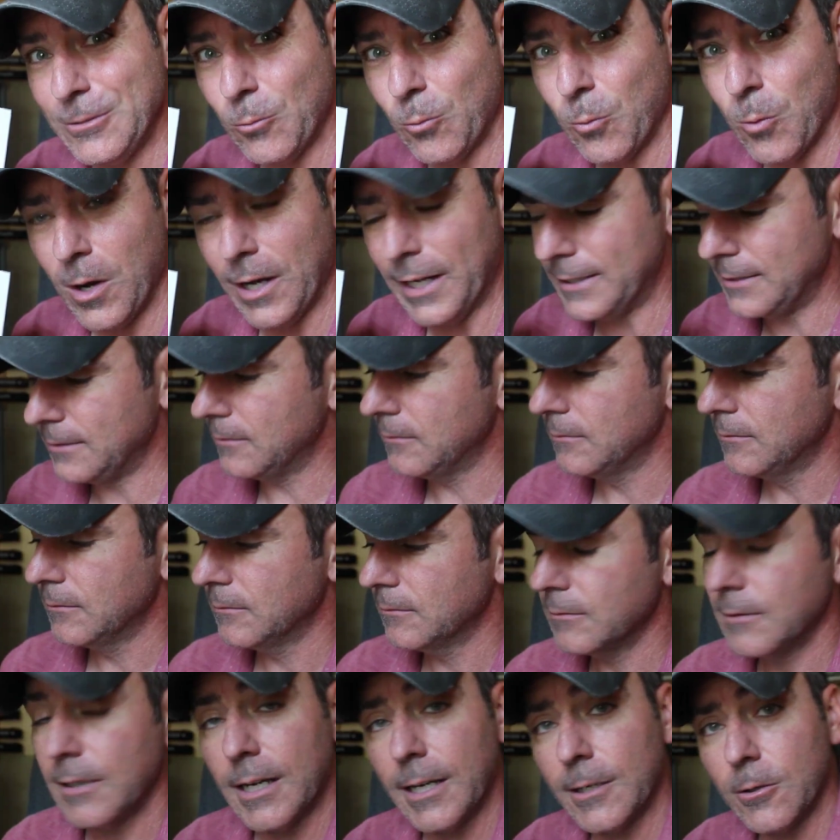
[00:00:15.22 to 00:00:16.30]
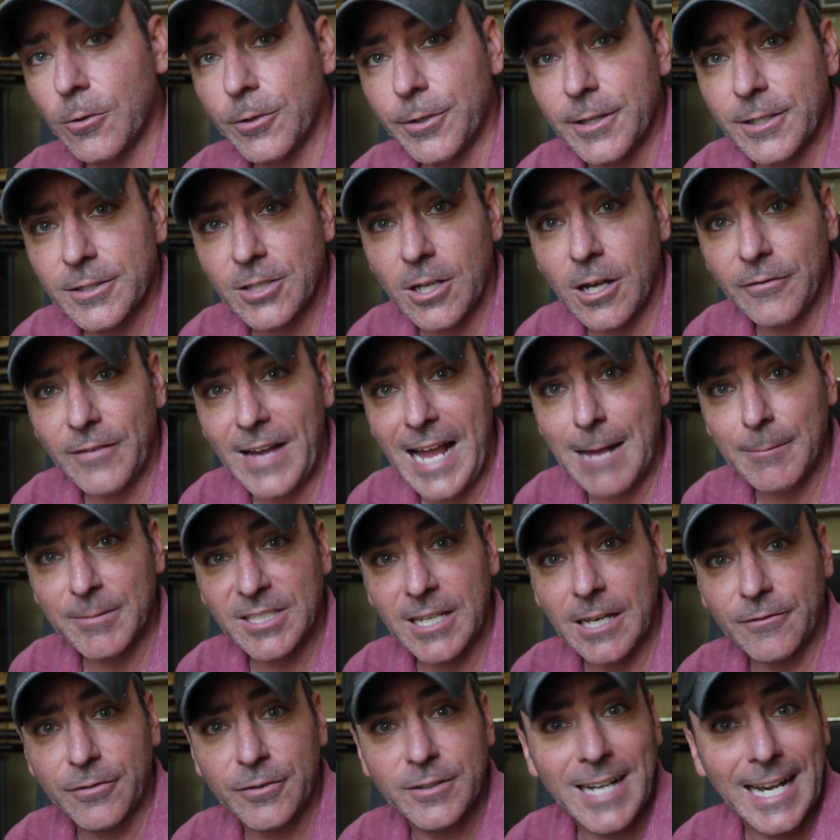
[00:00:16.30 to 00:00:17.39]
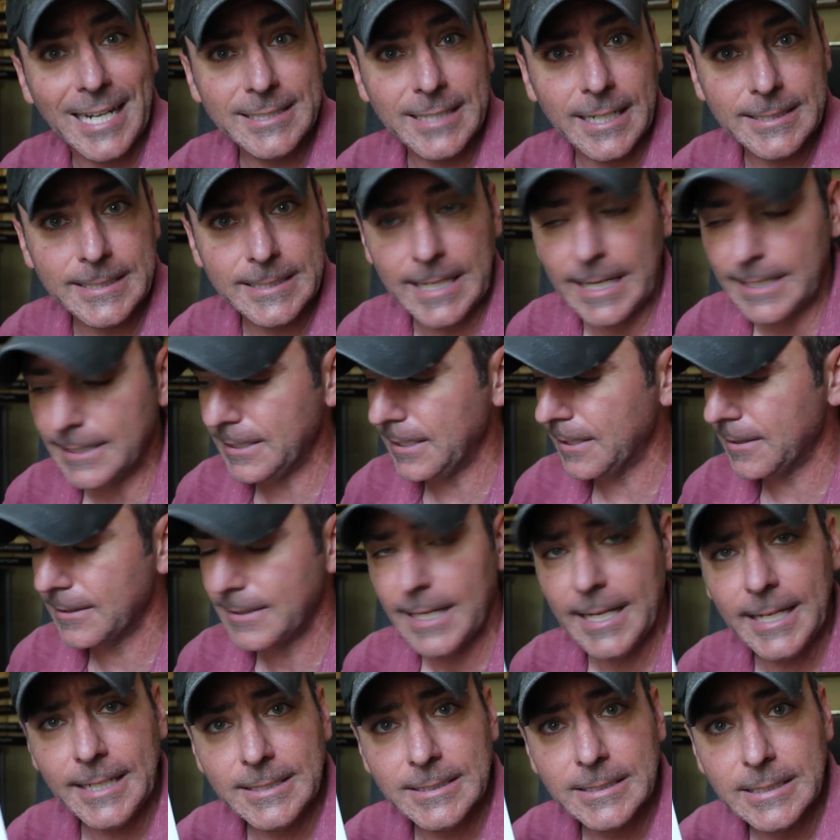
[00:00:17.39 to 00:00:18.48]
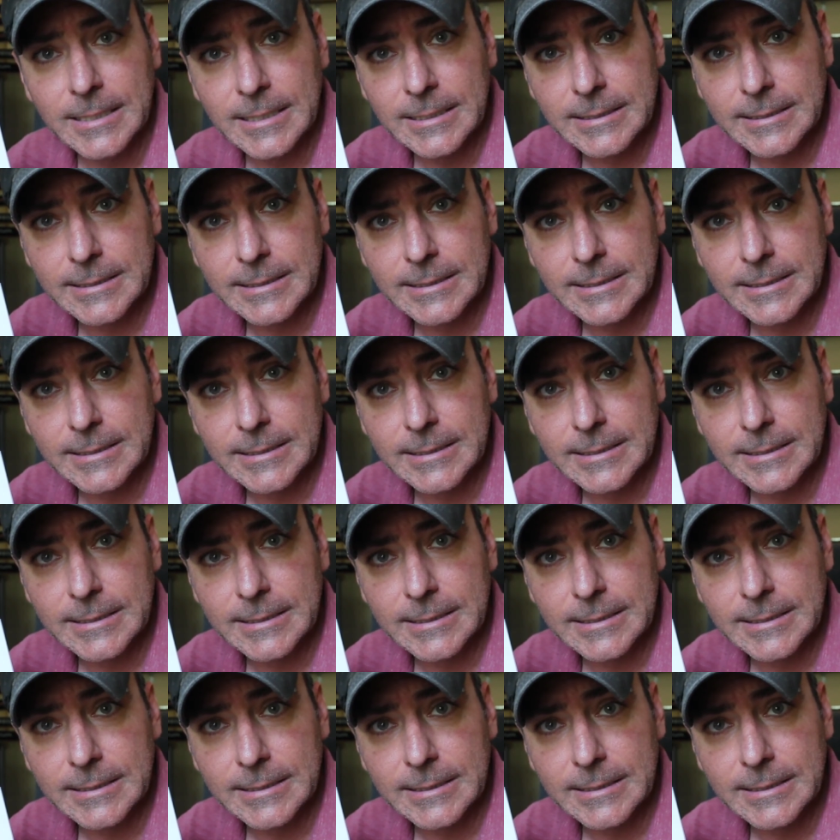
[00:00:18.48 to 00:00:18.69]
one. I ordered this off Amazon for nine ninety-nine the other day.